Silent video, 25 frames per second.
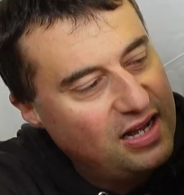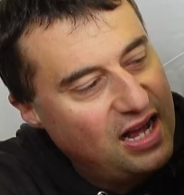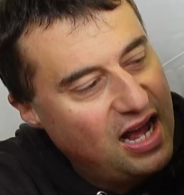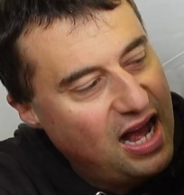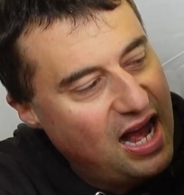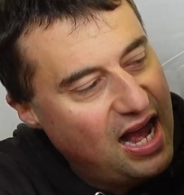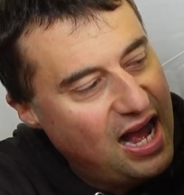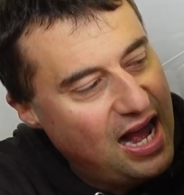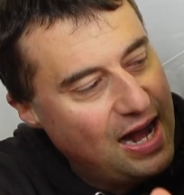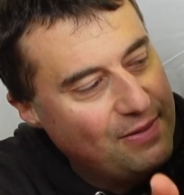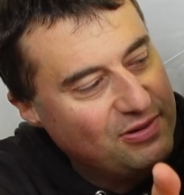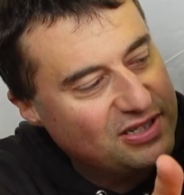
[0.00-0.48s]

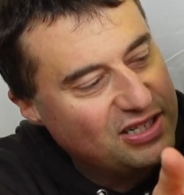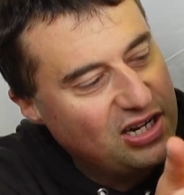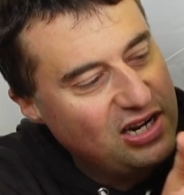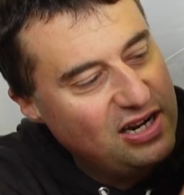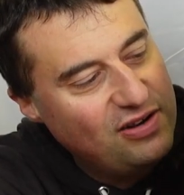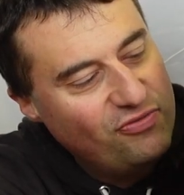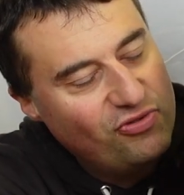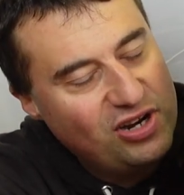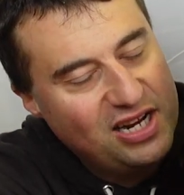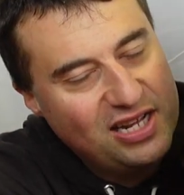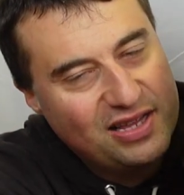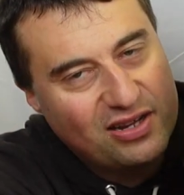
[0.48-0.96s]
It's
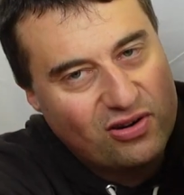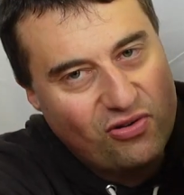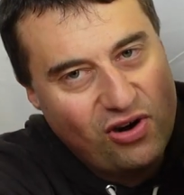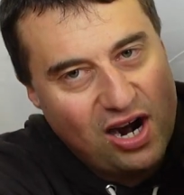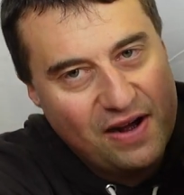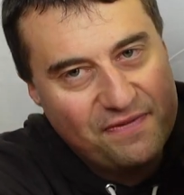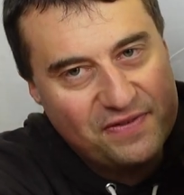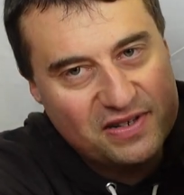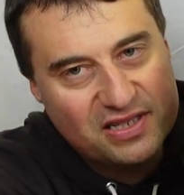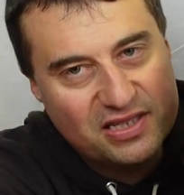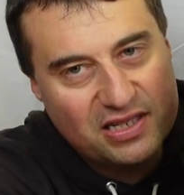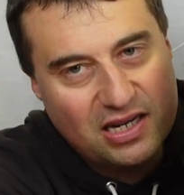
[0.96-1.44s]
only really the
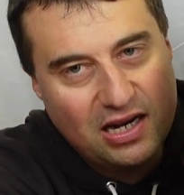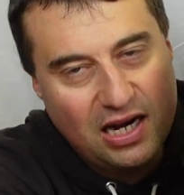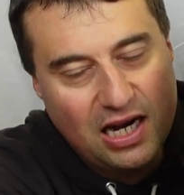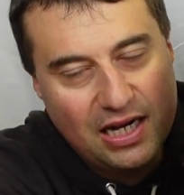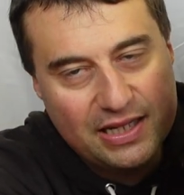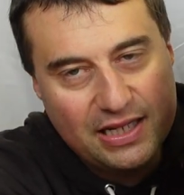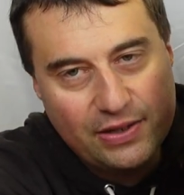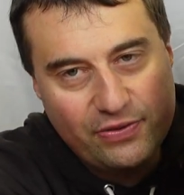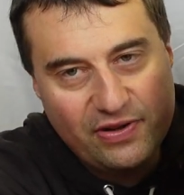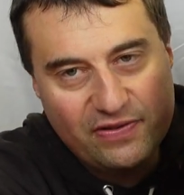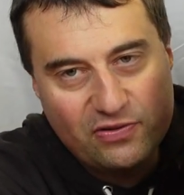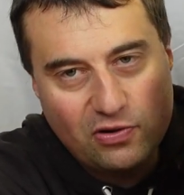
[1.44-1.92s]
graphics
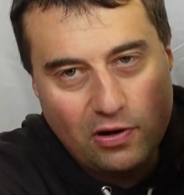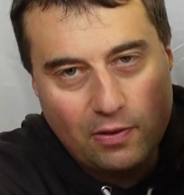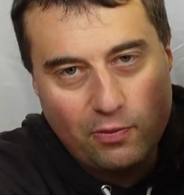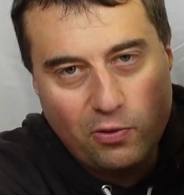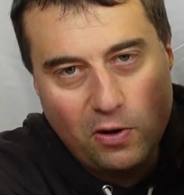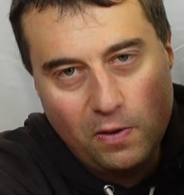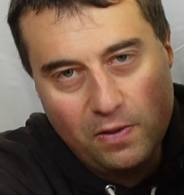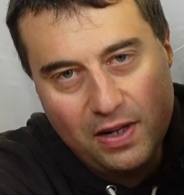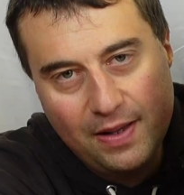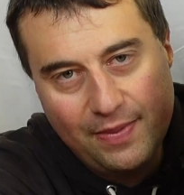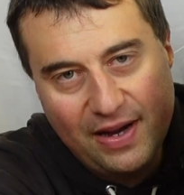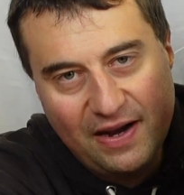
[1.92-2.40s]
card that we've got
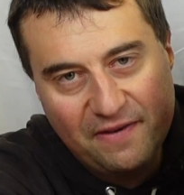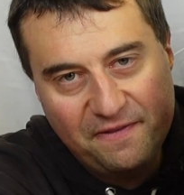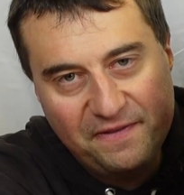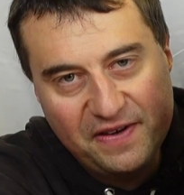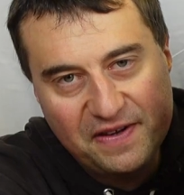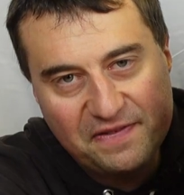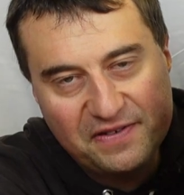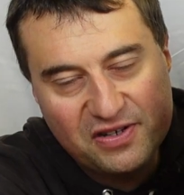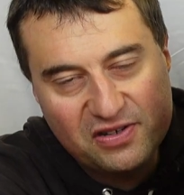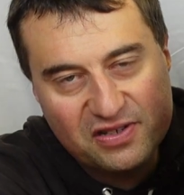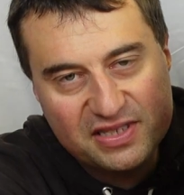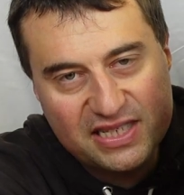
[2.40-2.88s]
probably about
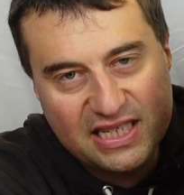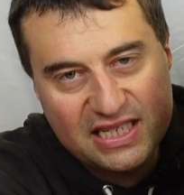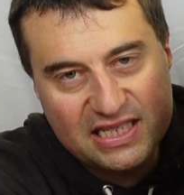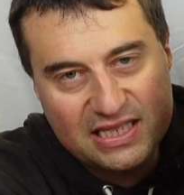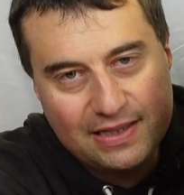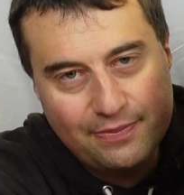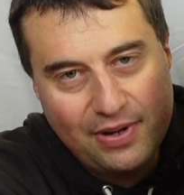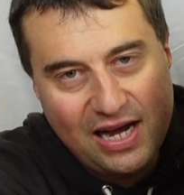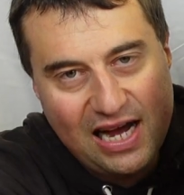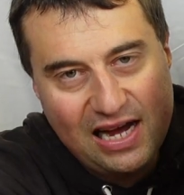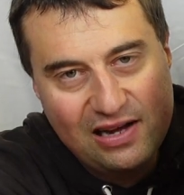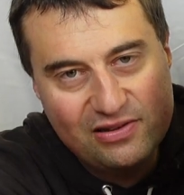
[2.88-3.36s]
50 or
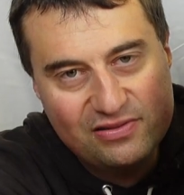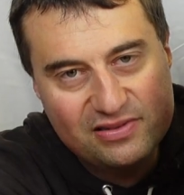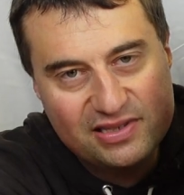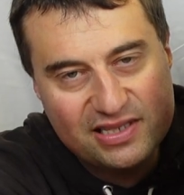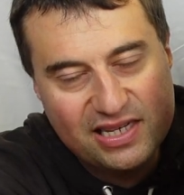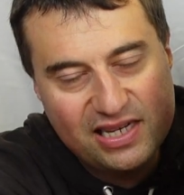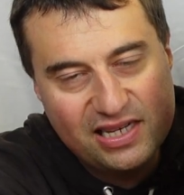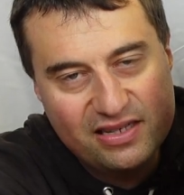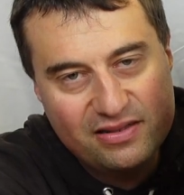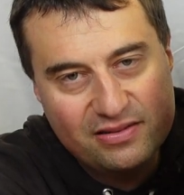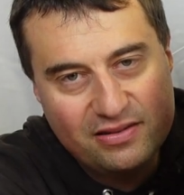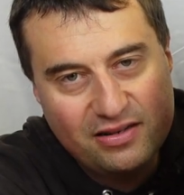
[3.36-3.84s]
60 pounds
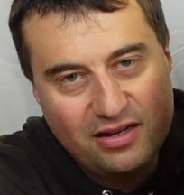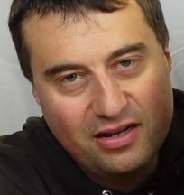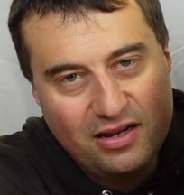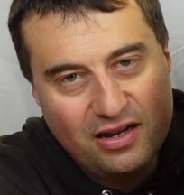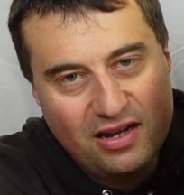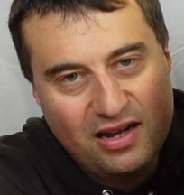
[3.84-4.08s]
in,